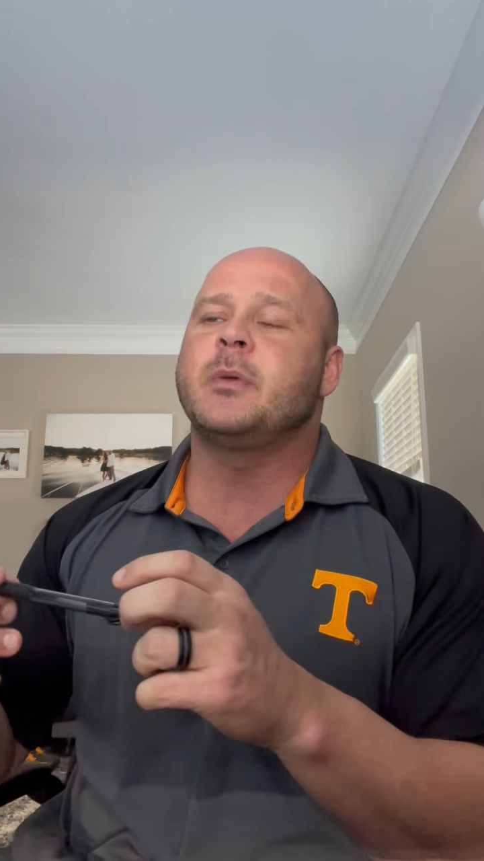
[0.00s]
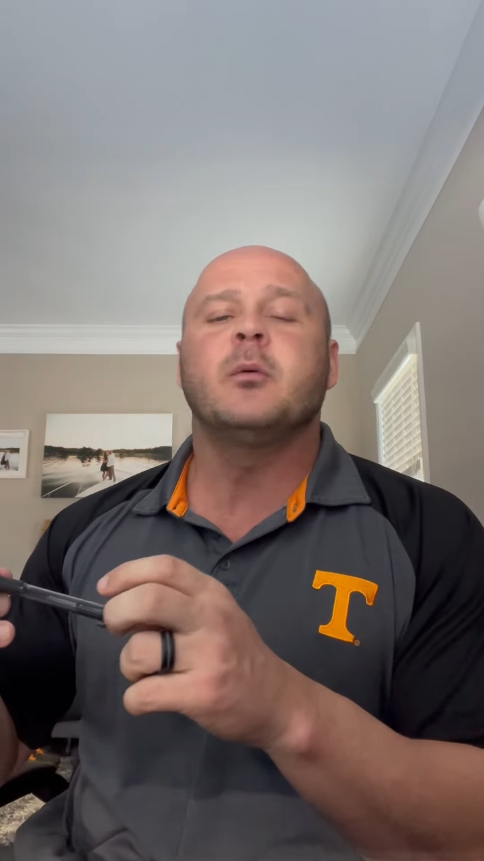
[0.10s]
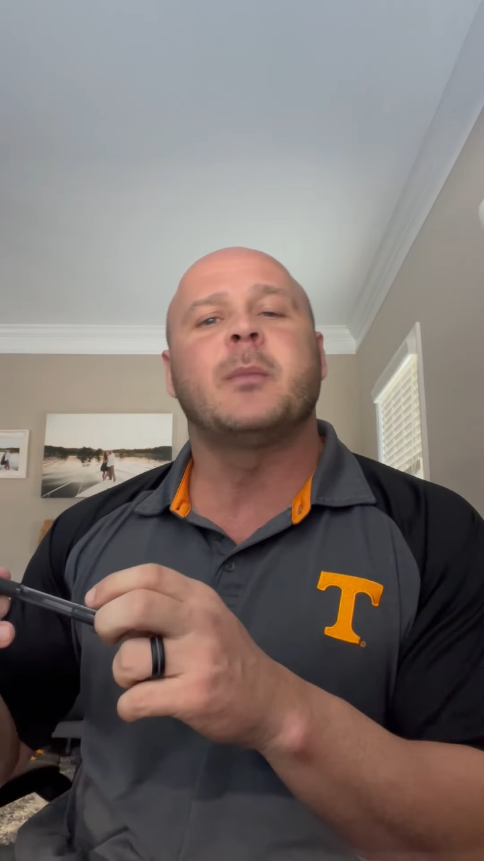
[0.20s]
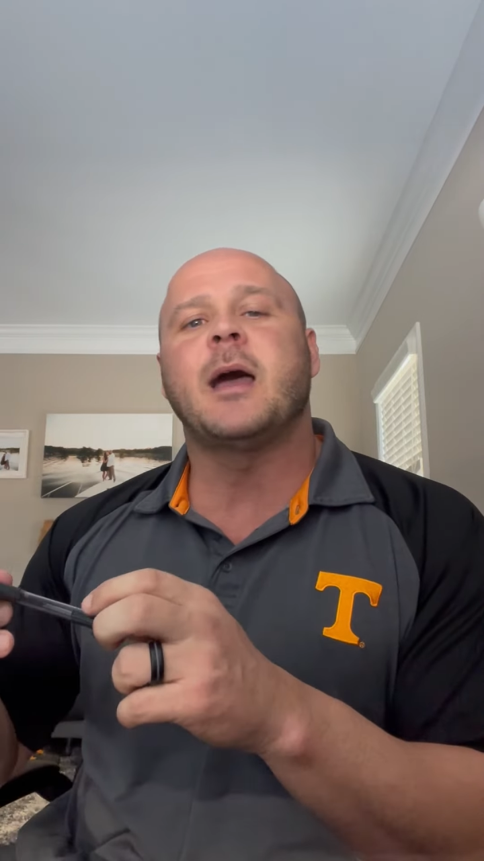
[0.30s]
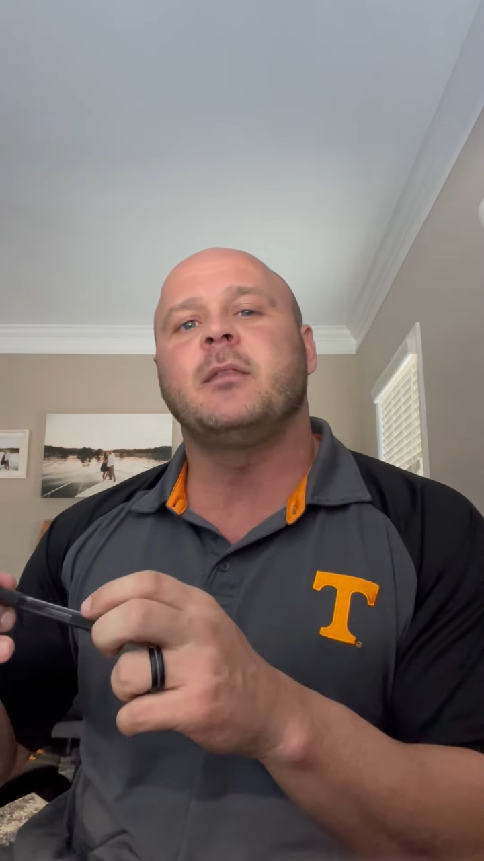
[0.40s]
people
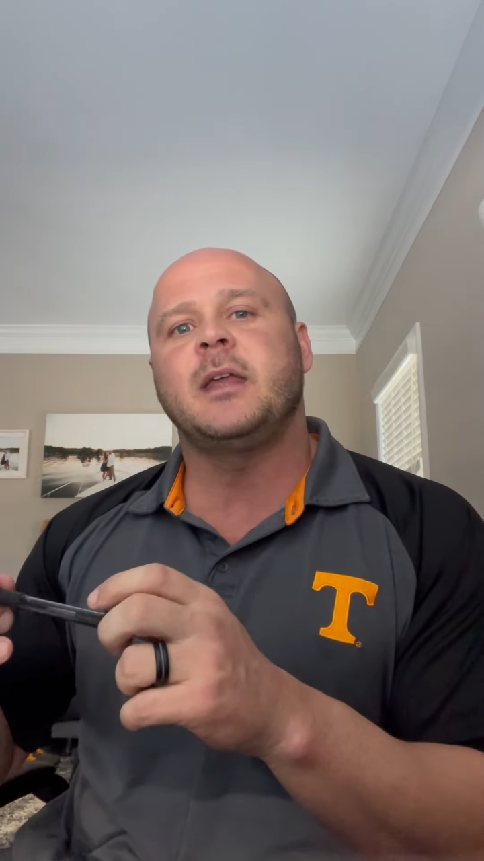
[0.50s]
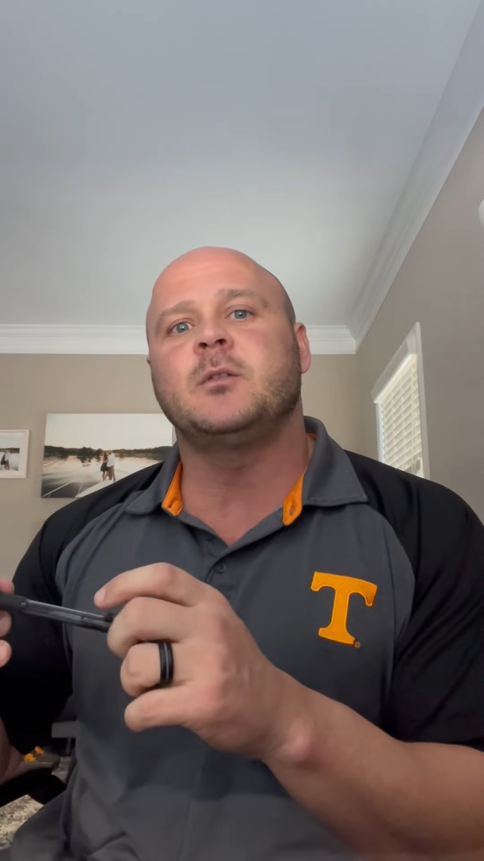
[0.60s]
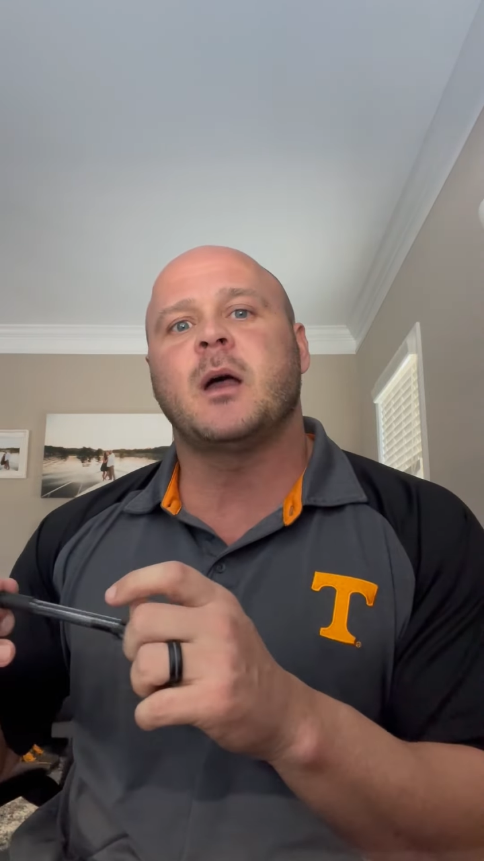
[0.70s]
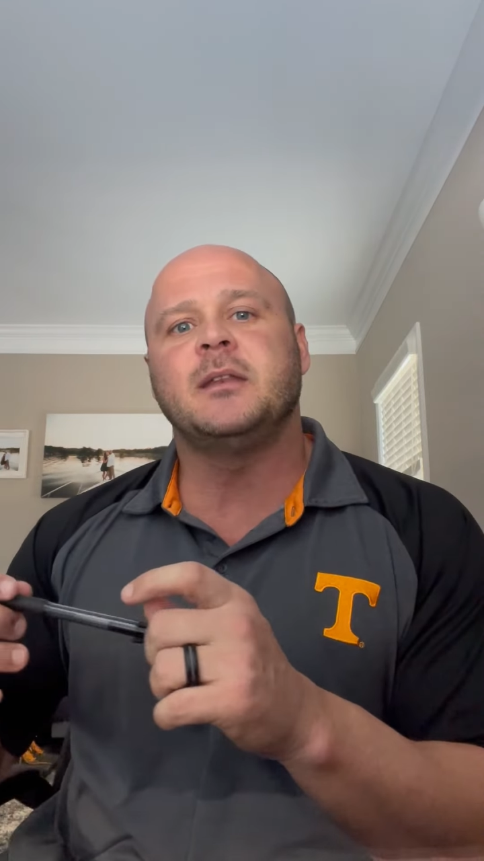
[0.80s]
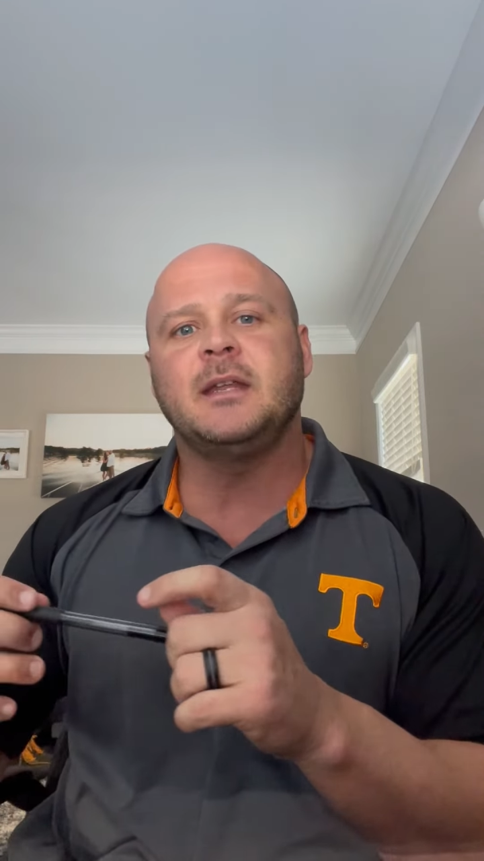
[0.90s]
buying land, do
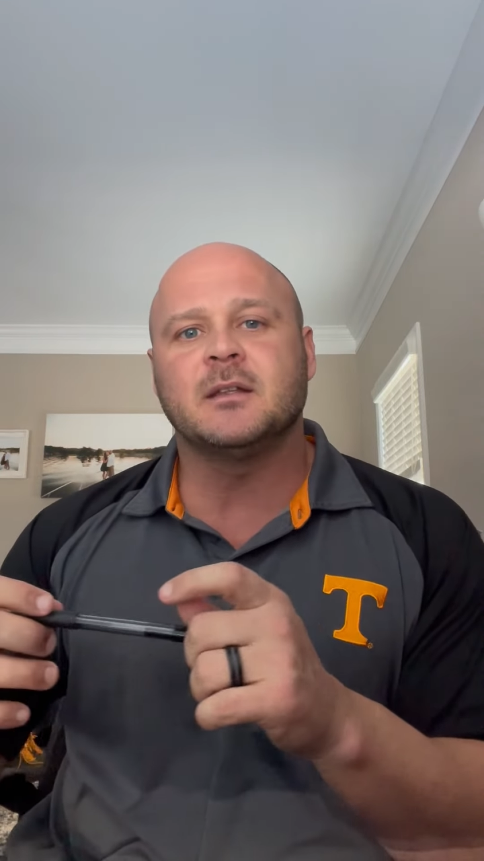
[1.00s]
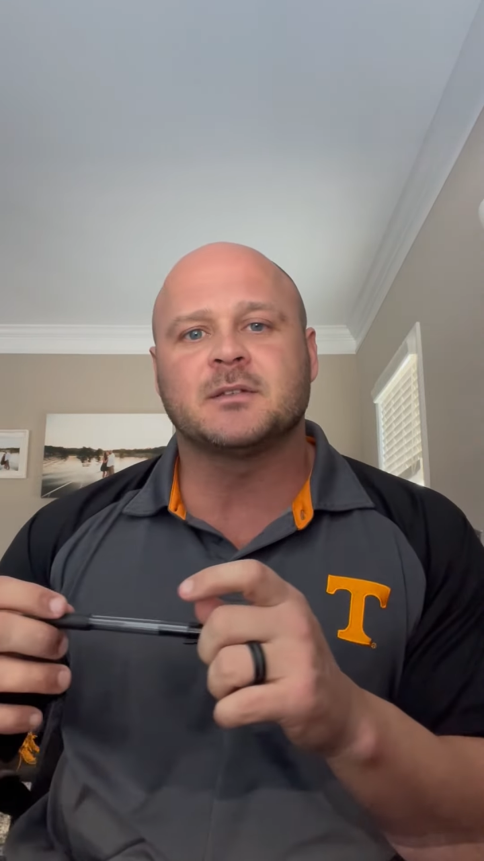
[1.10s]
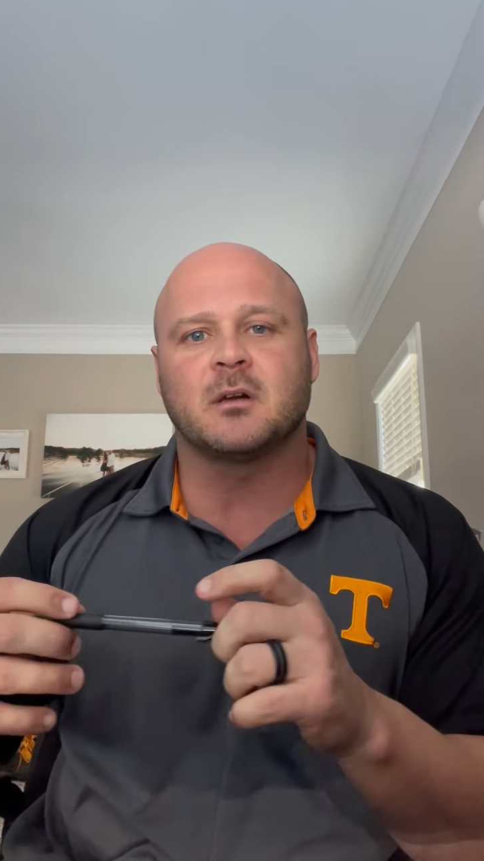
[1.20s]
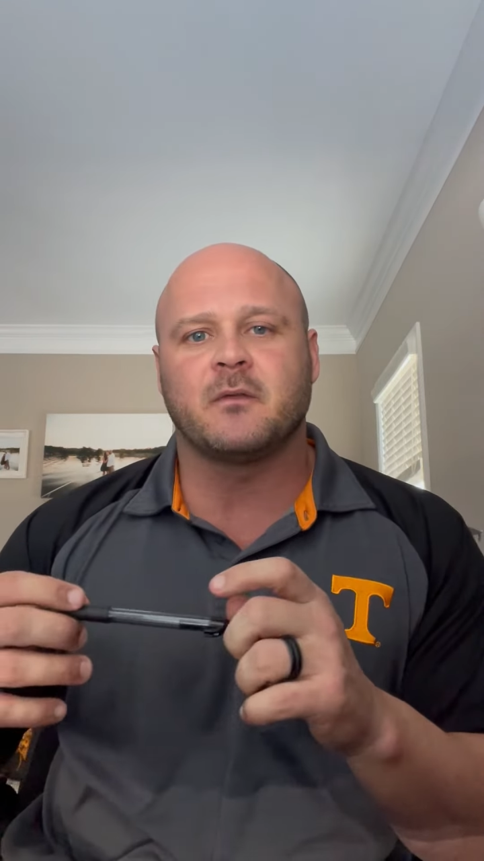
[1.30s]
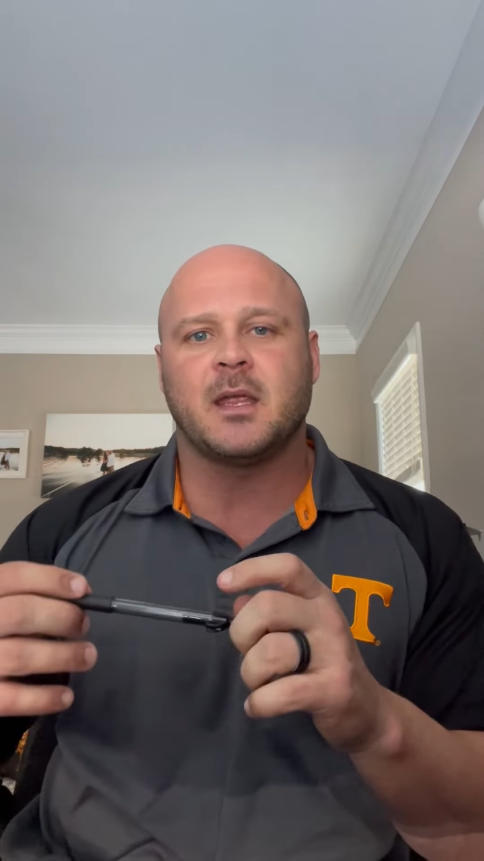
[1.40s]
I need a
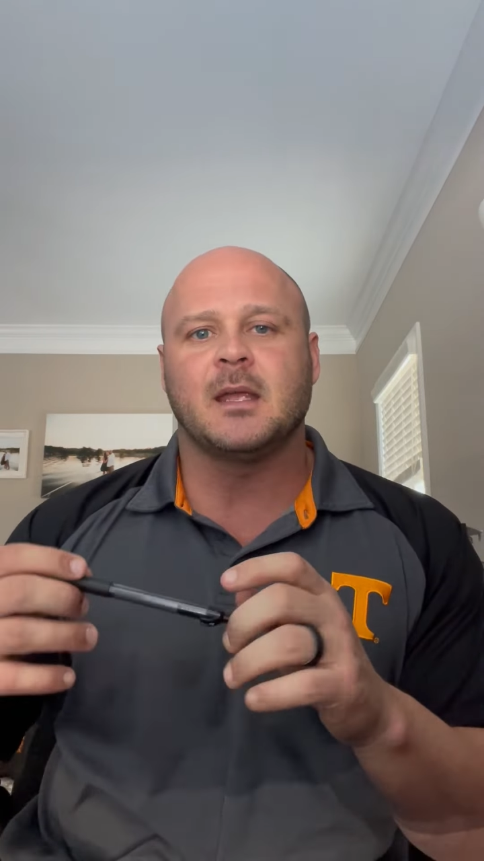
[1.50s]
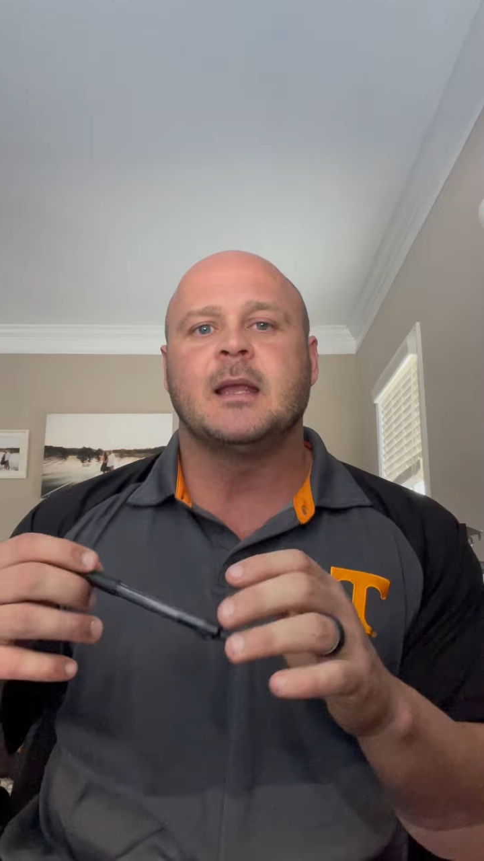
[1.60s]
survey?